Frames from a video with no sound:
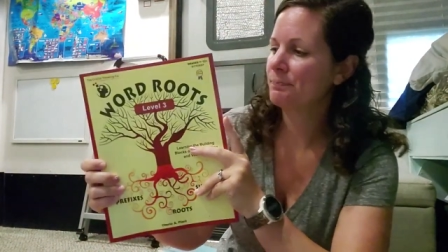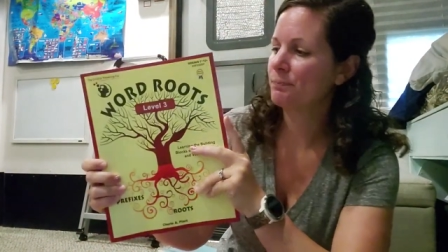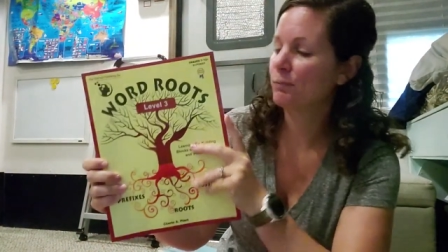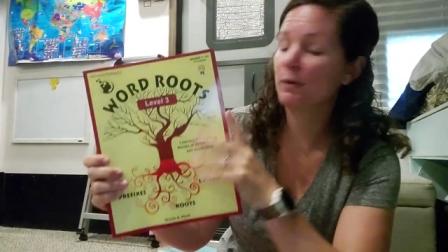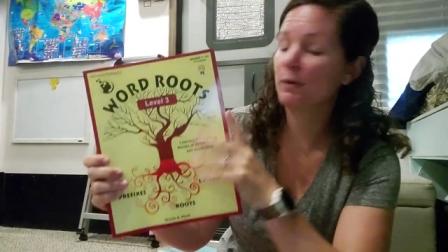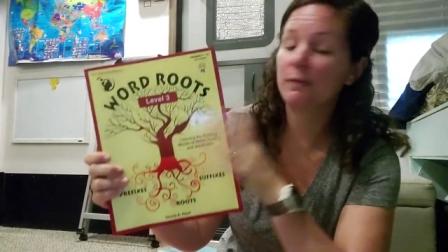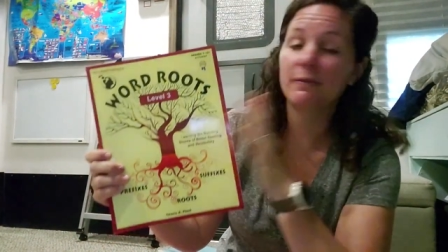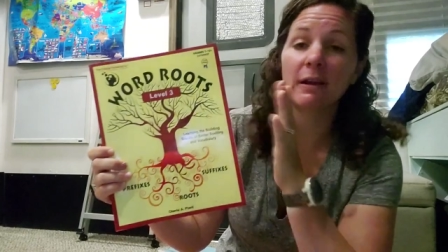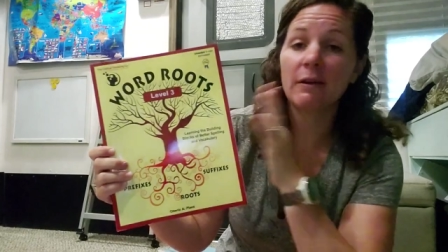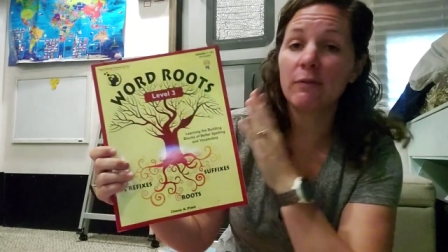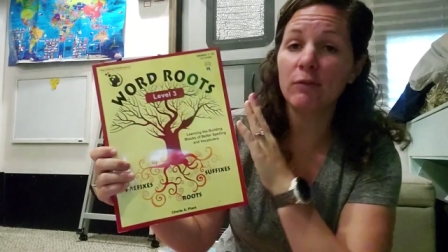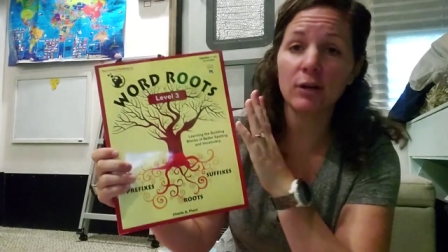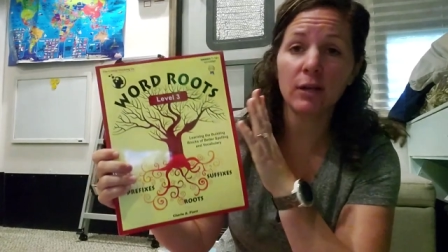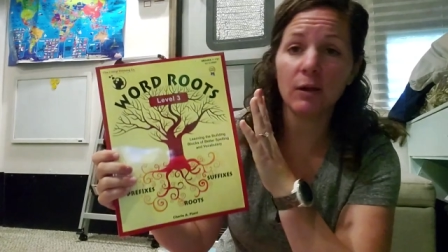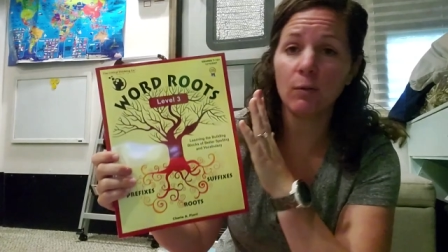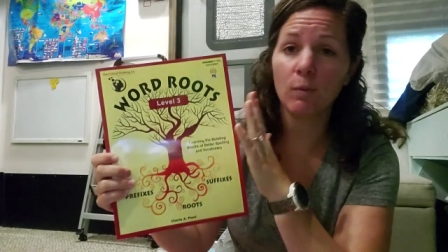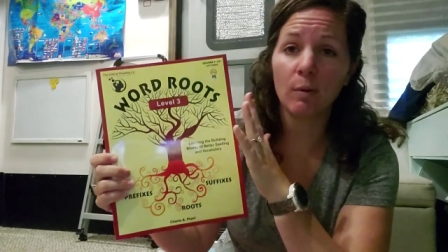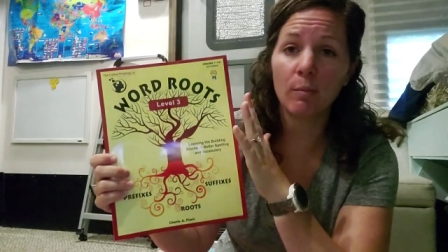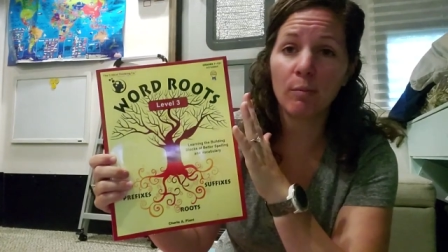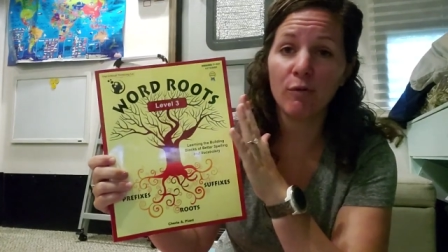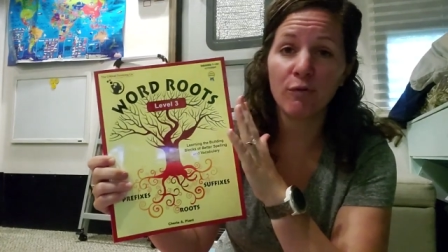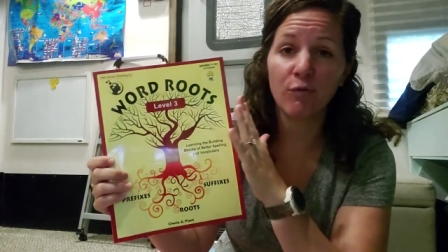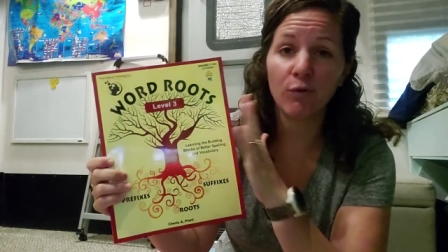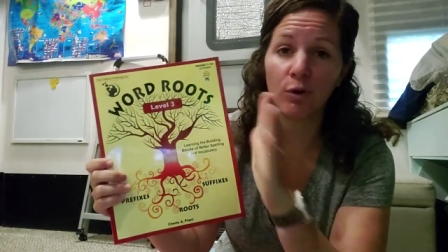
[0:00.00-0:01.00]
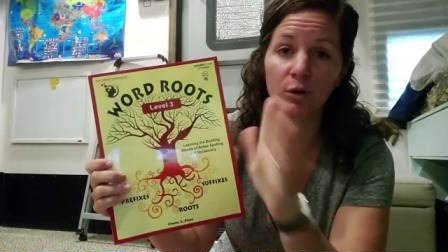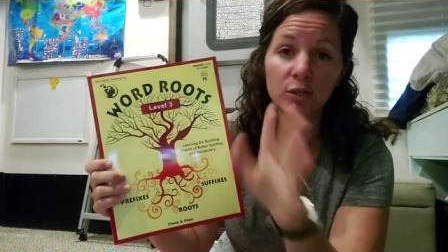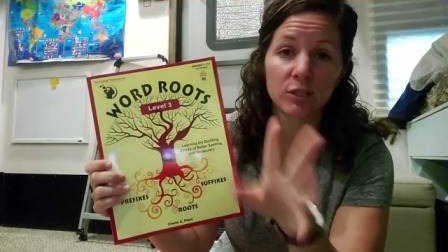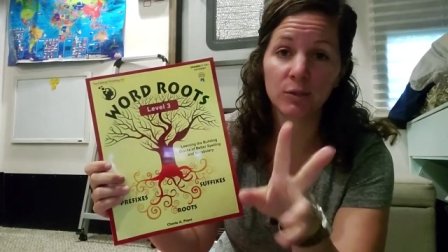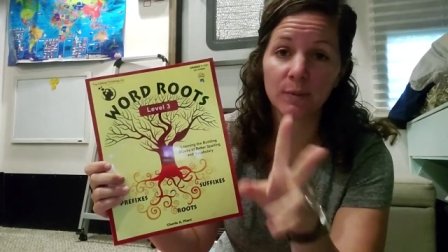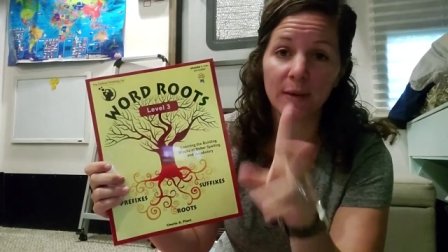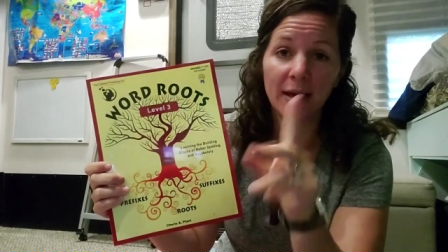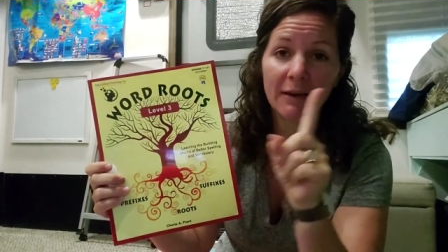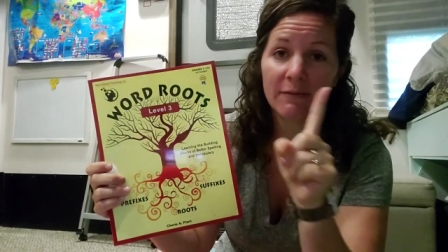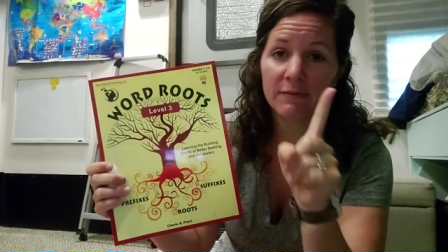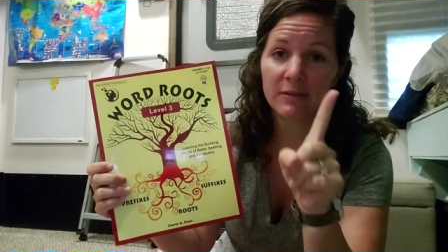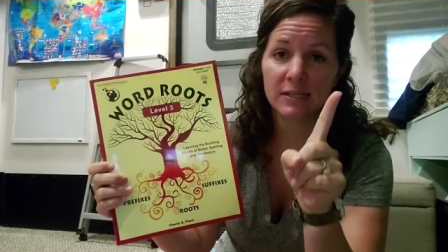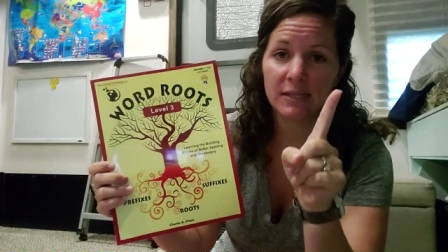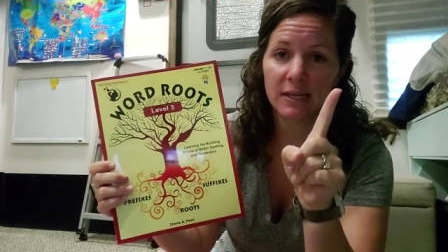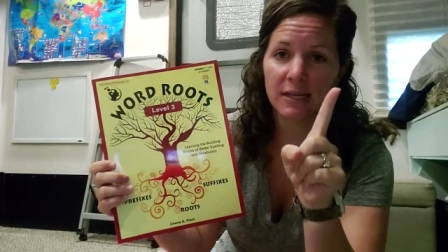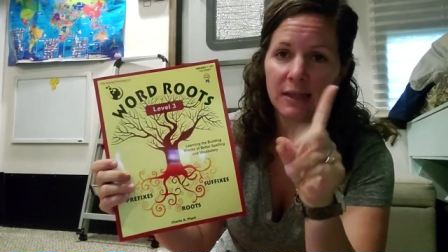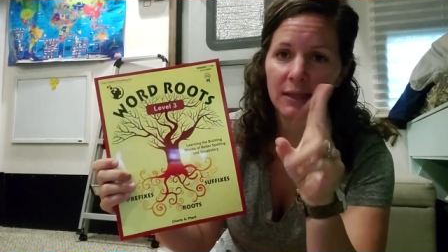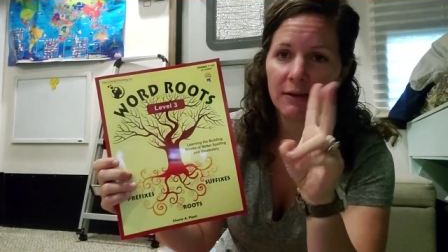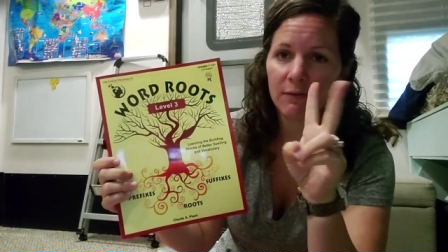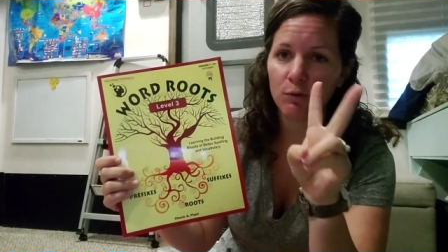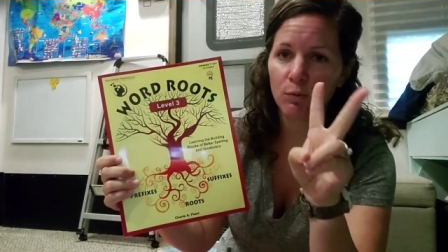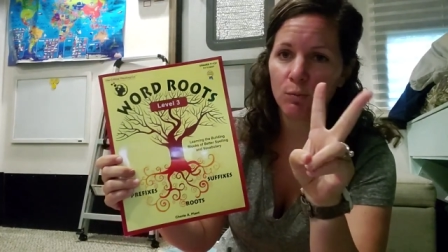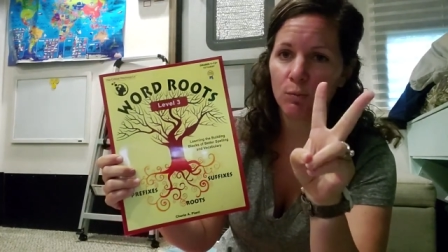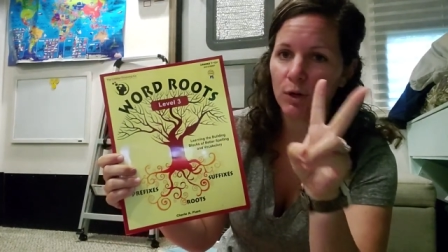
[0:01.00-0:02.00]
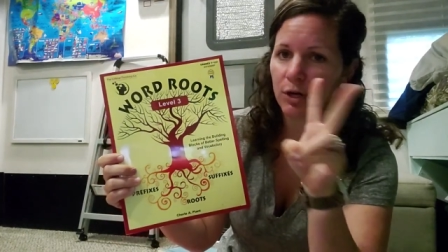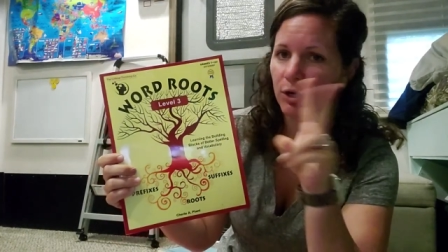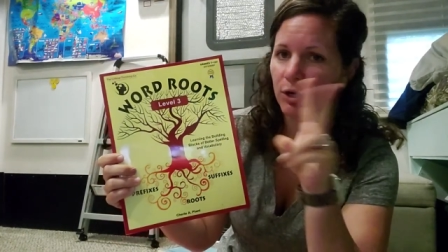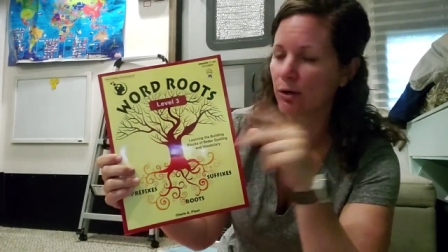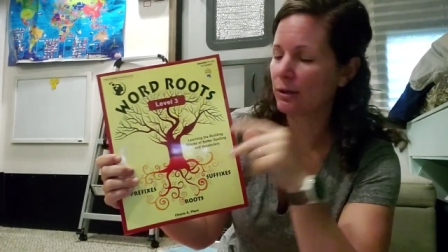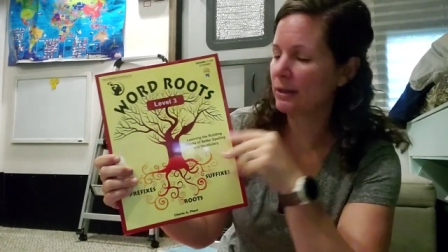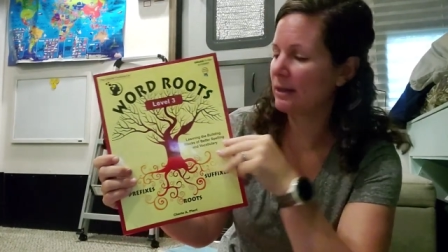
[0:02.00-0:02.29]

we've never done one before, so we haven't done level one or